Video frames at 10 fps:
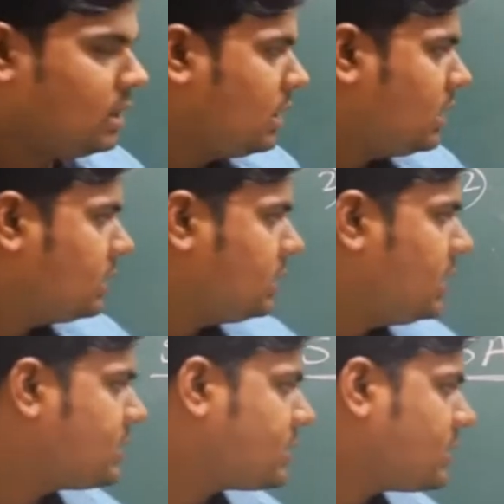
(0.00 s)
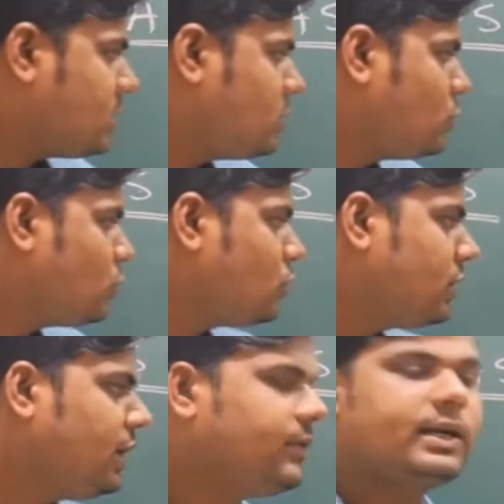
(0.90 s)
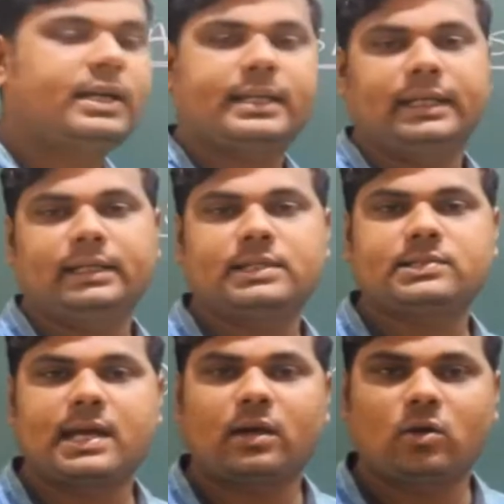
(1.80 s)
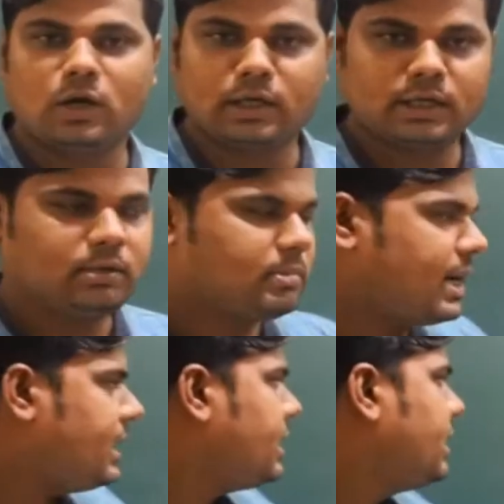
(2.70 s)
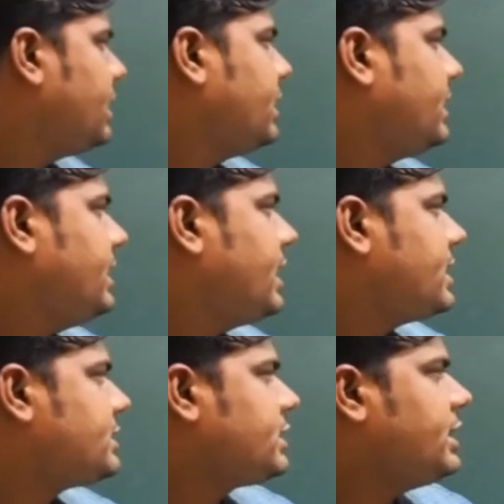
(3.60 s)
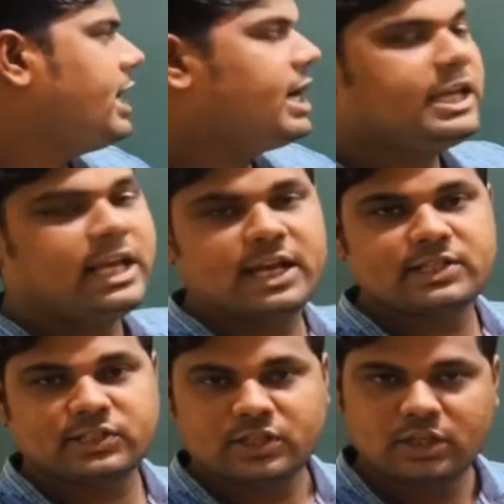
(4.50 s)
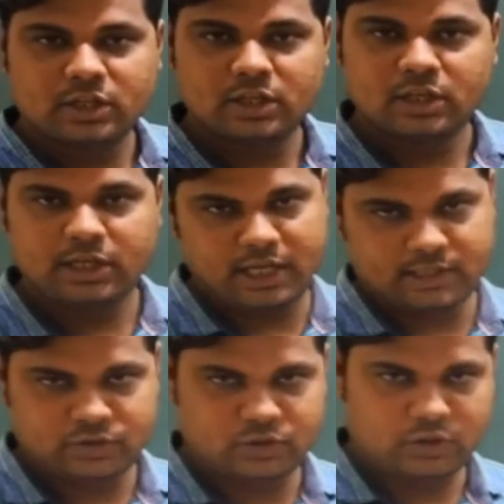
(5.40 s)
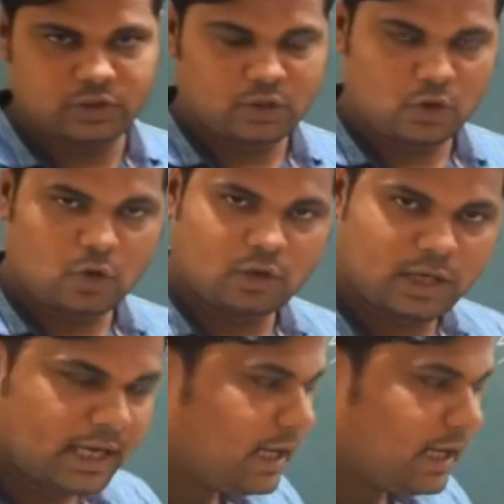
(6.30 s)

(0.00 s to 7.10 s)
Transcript: these two given triangles are congruent by SAS test. Okay.